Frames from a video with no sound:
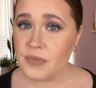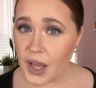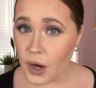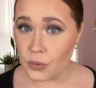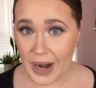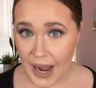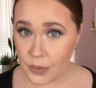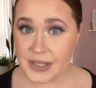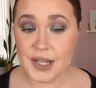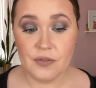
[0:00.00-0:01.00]

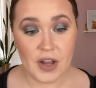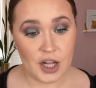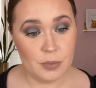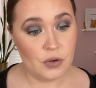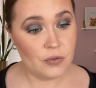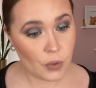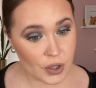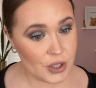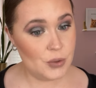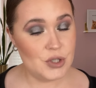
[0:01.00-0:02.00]
around and available for
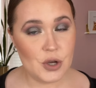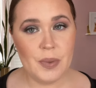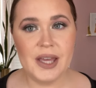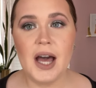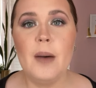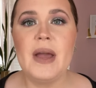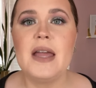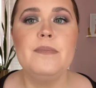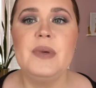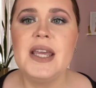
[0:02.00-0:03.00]
you to pick up
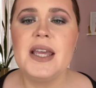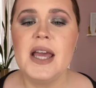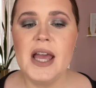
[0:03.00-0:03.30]
and B,